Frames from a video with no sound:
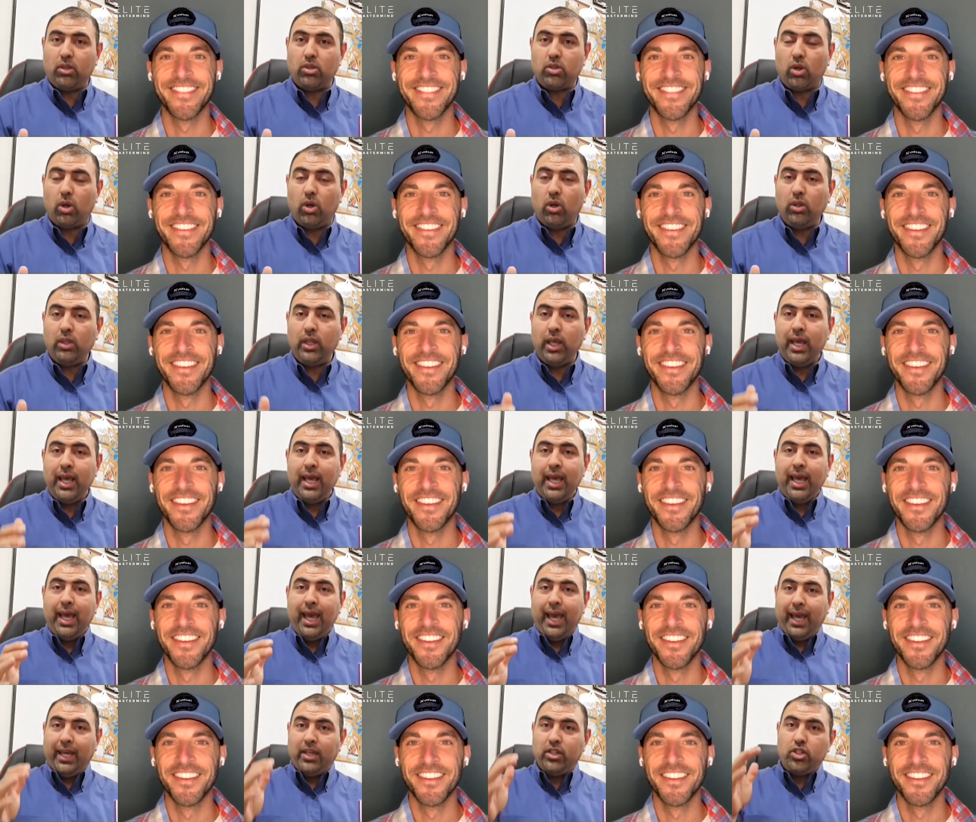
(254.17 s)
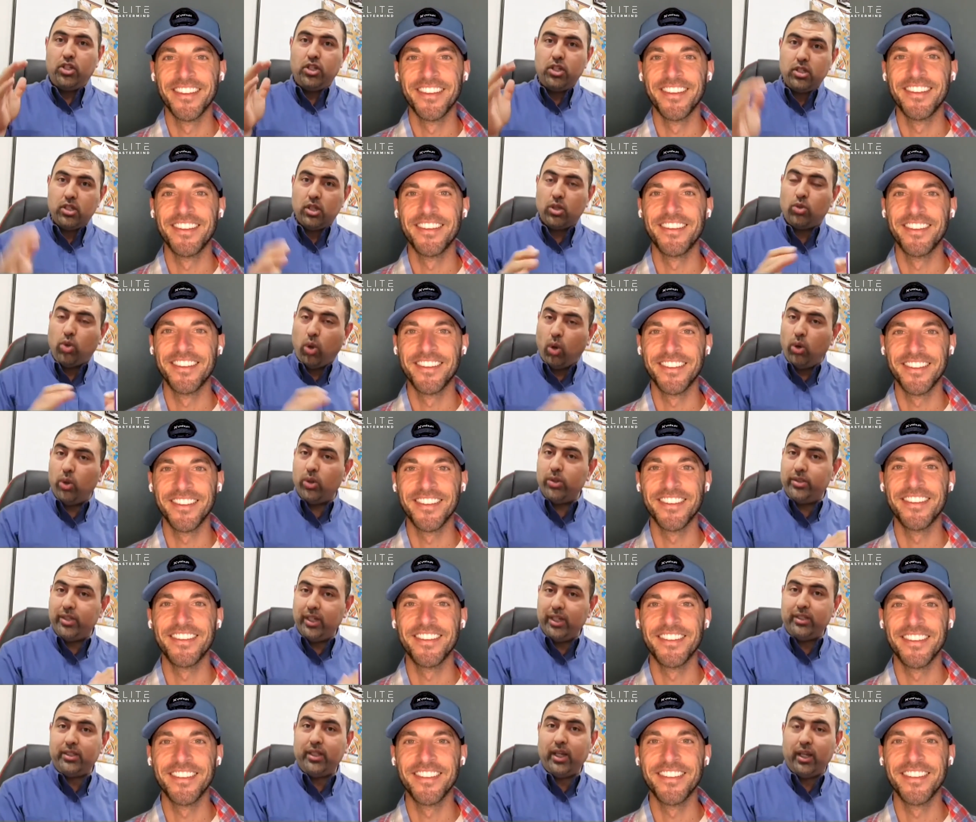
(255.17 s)
Speaker 1: old and she's a total
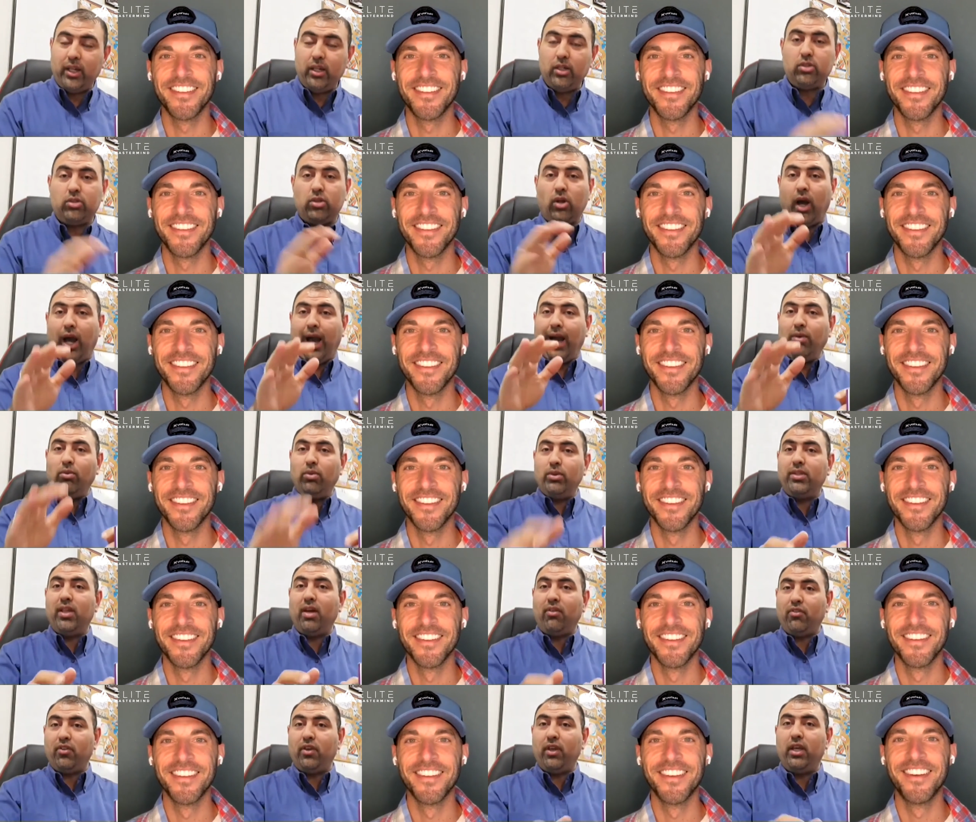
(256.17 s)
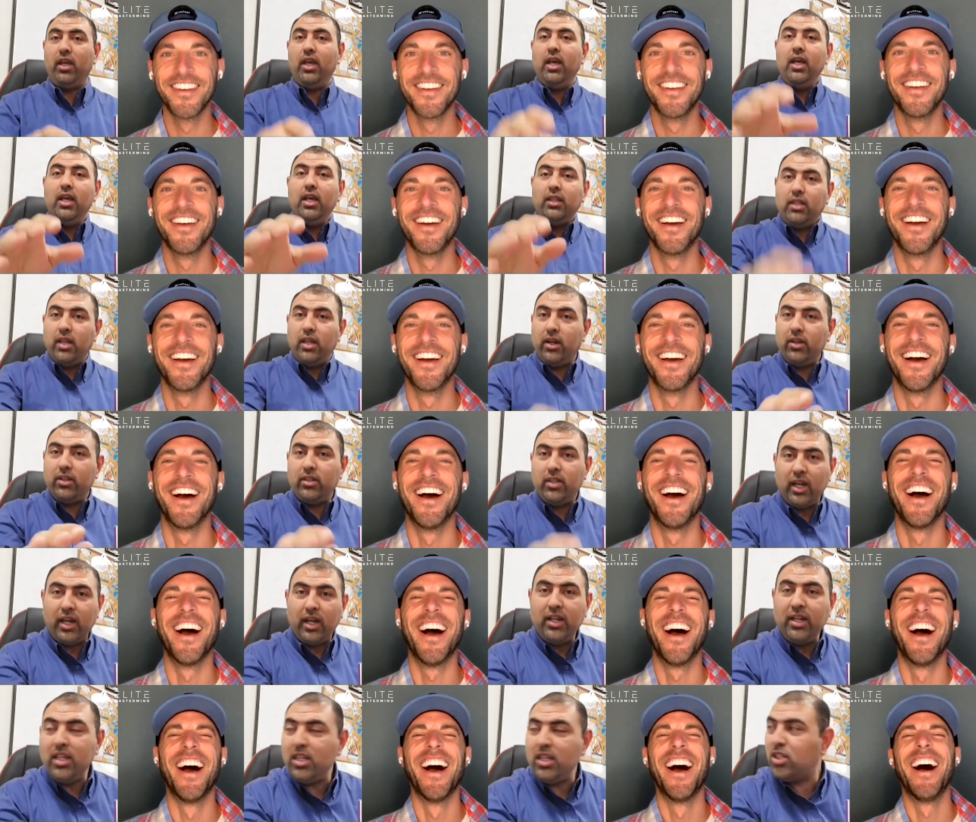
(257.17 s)
dictator. So I would definitely there, there
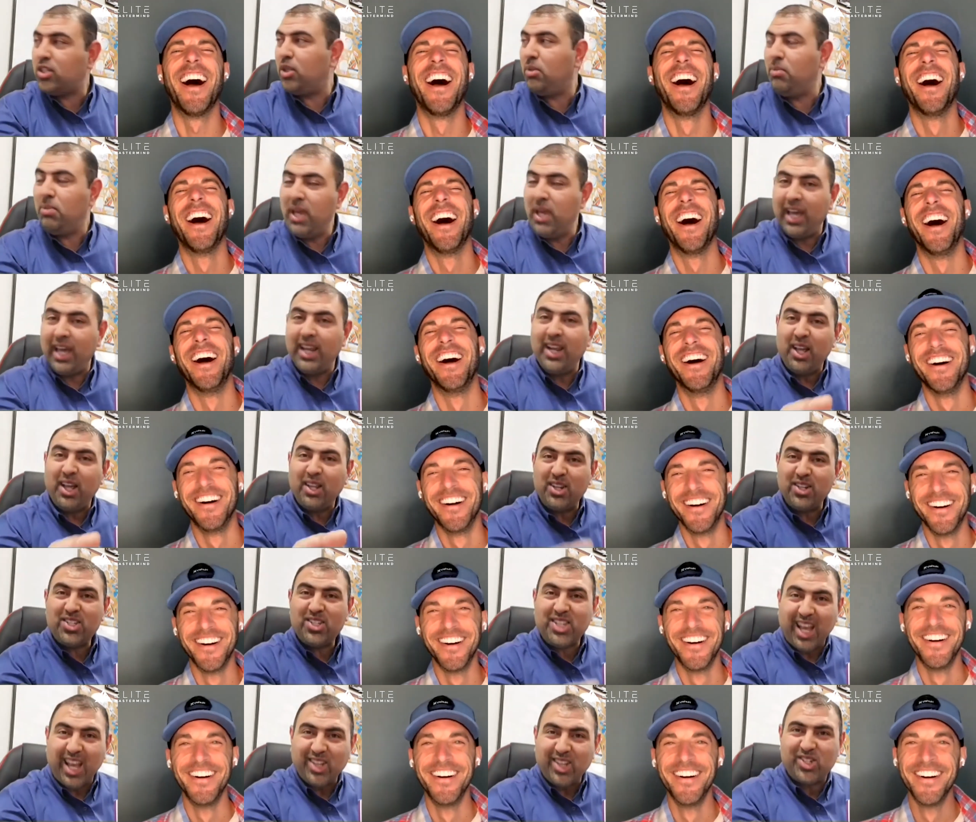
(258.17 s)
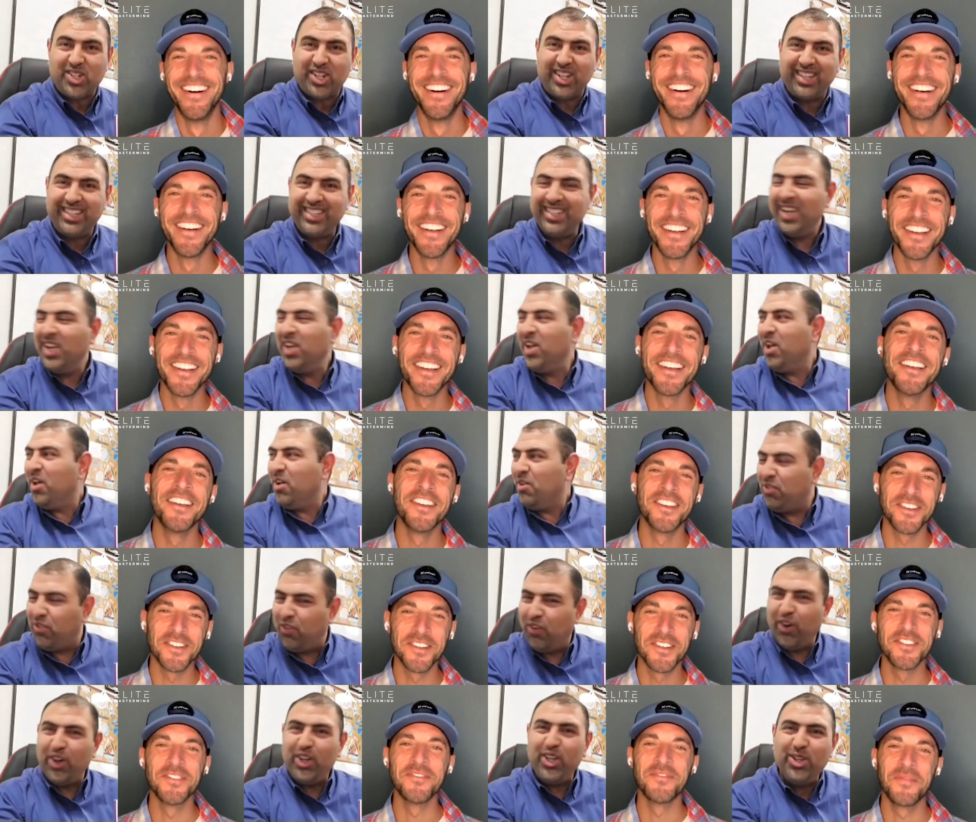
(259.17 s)
needs to be another session
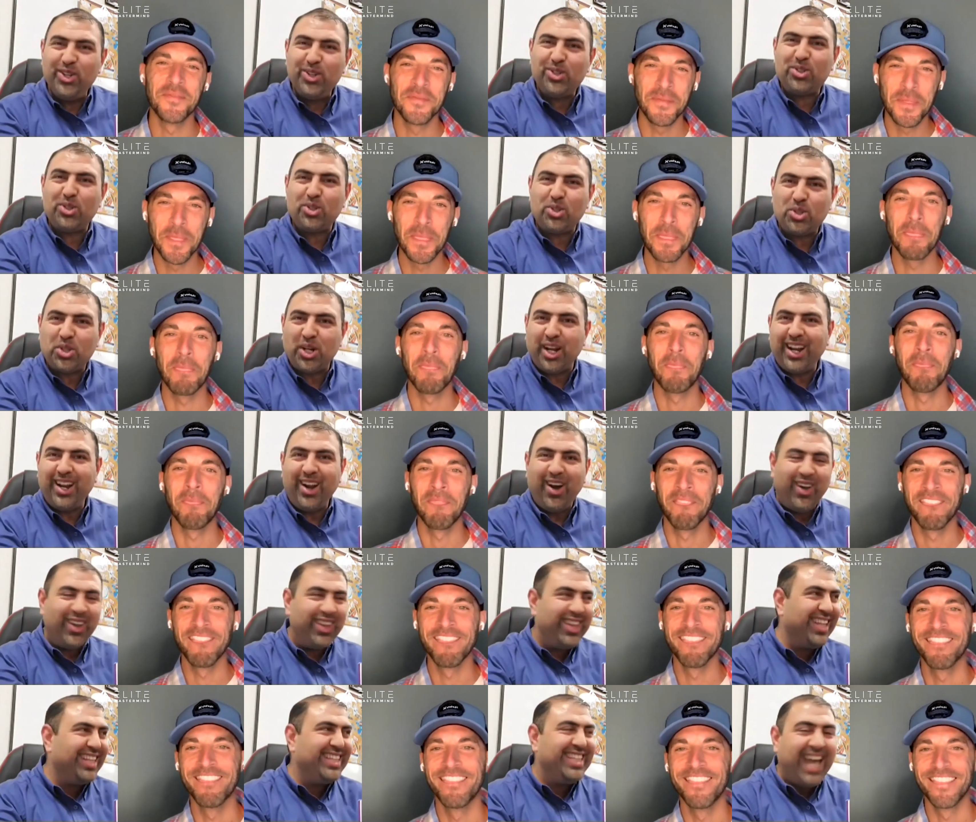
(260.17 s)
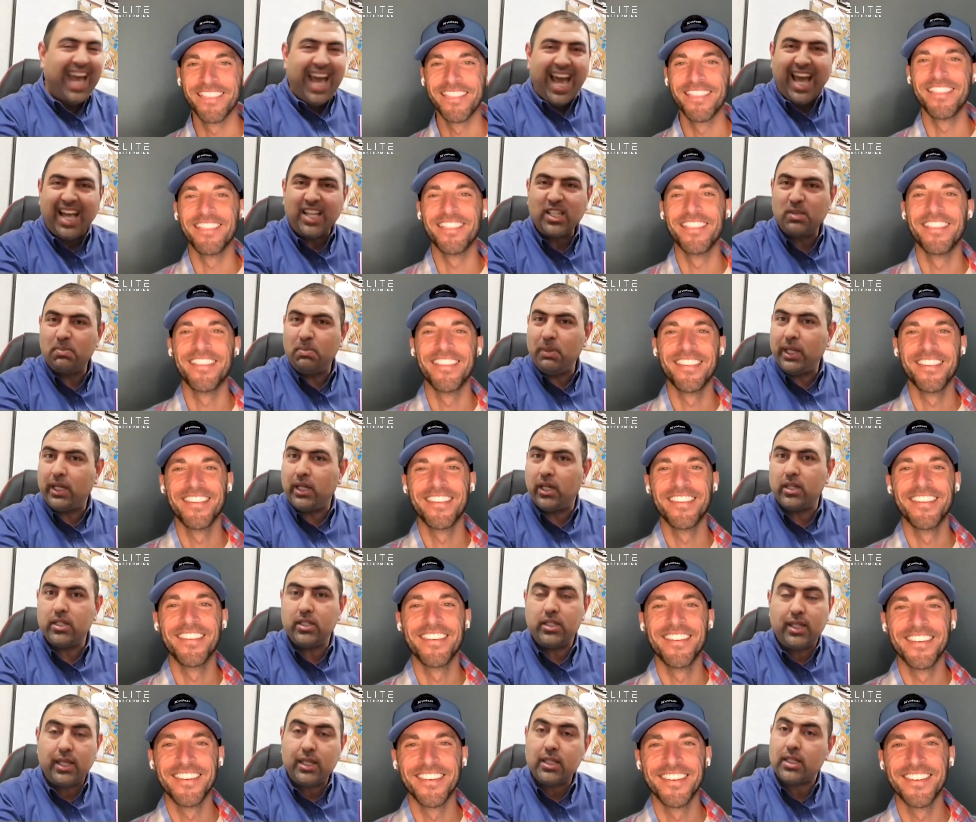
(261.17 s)
for you to train all the dads because
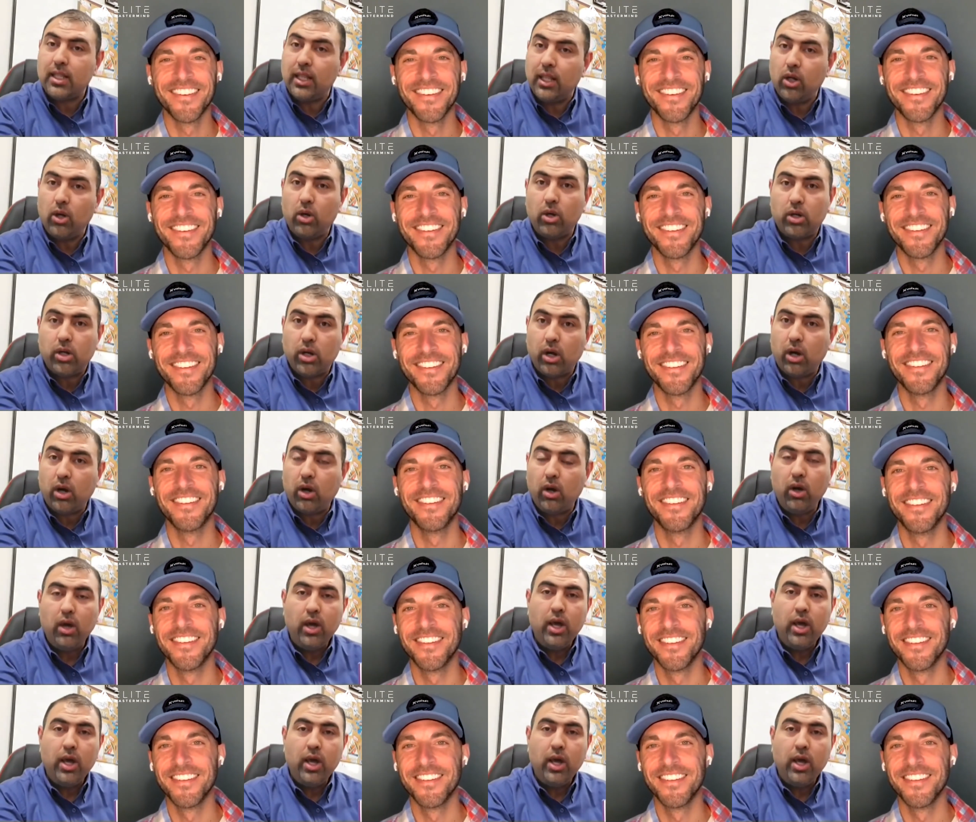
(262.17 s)
this little girl,